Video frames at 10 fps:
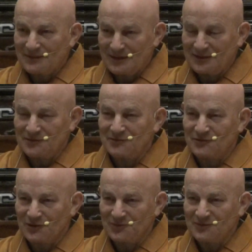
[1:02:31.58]
and
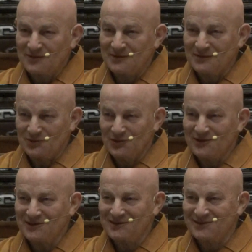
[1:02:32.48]
from
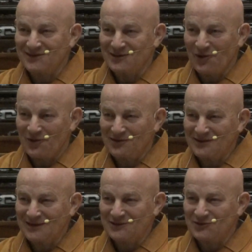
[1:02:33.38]
knowing the
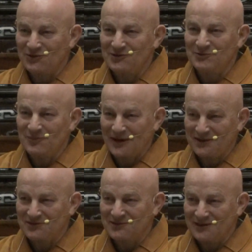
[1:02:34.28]
long and short
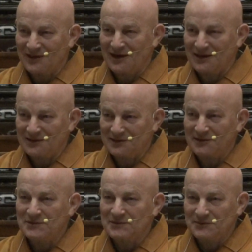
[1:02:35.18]
breaths. They are
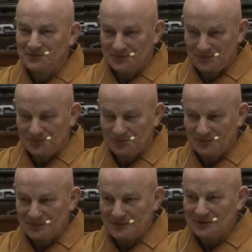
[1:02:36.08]

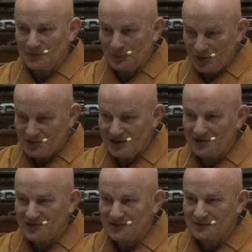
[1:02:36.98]
a
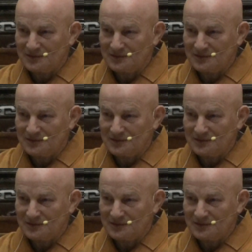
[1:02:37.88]
process.